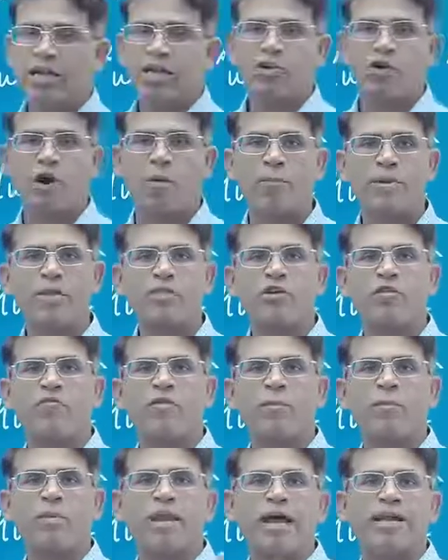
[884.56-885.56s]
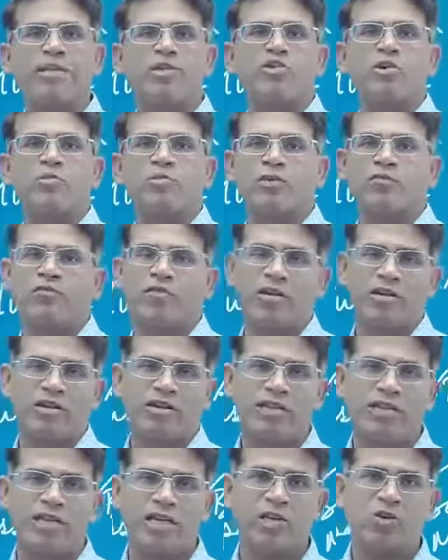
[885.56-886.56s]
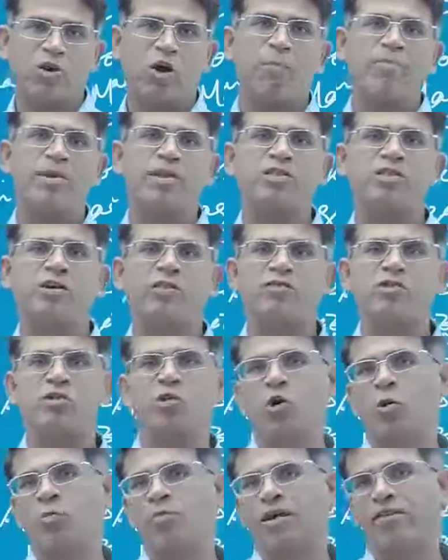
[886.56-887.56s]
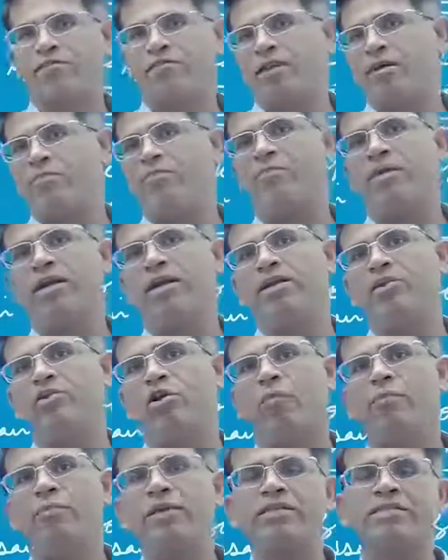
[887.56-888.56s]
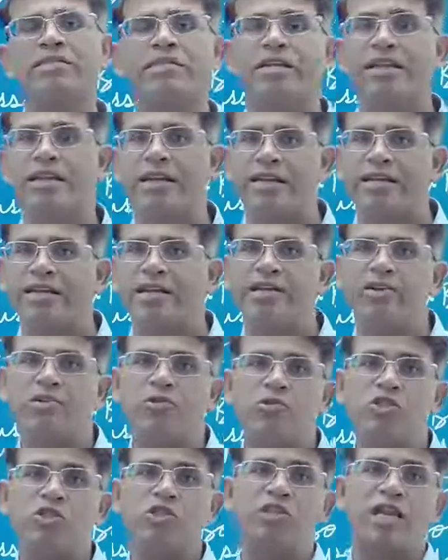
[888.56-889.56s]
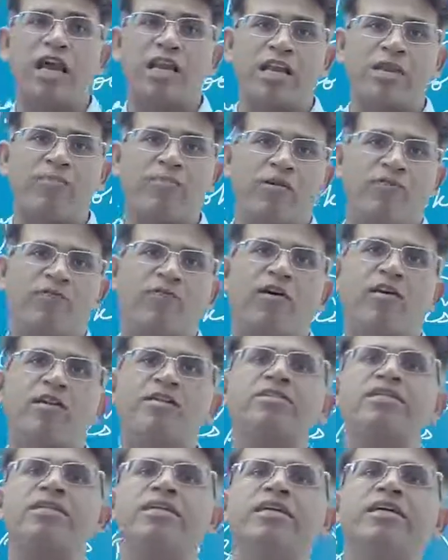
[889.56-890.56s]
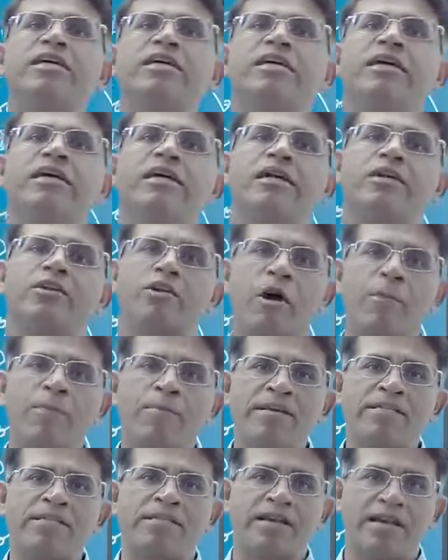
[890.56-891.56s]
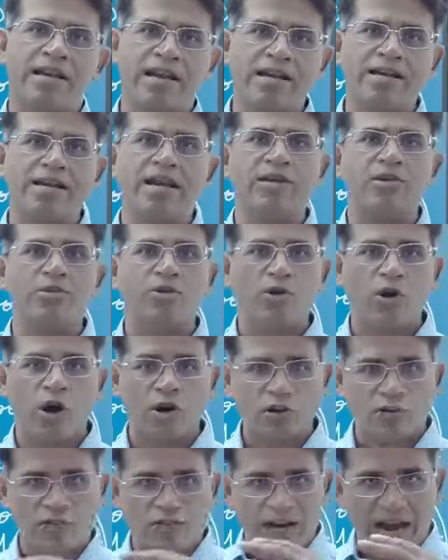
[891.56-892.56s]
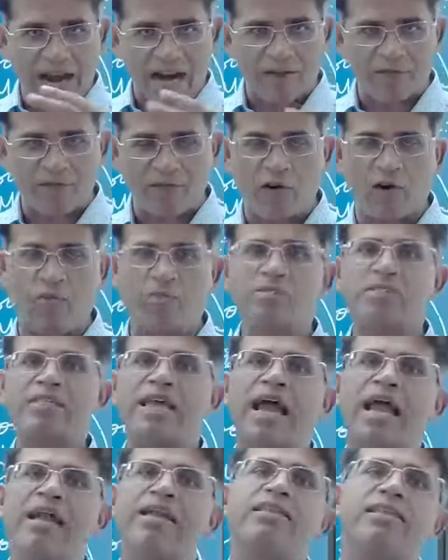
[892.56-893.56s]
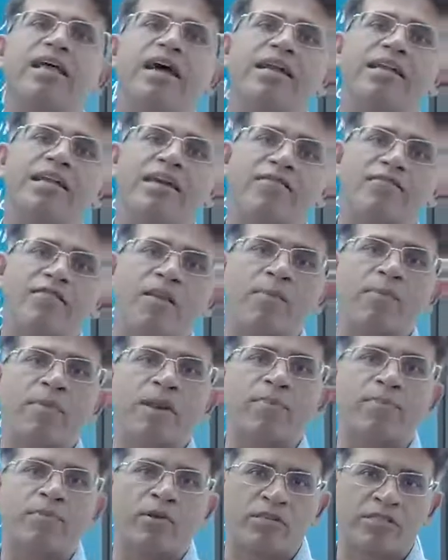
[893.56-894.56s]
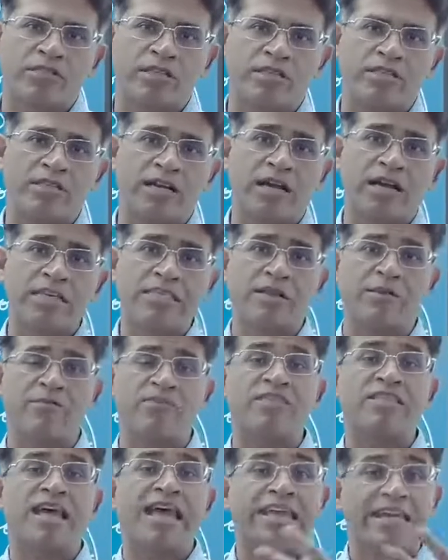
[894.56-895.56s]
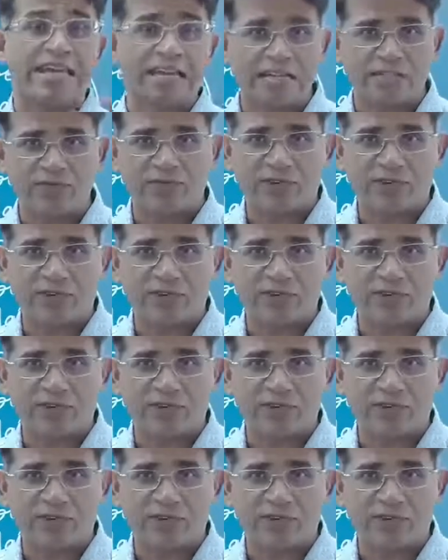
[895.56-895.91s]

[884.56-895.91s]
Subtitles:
topics of applied geomorphology, topics of slope development, topics related to channel morphology, topics related to lot of landforms and their development process, the concept of cycles, for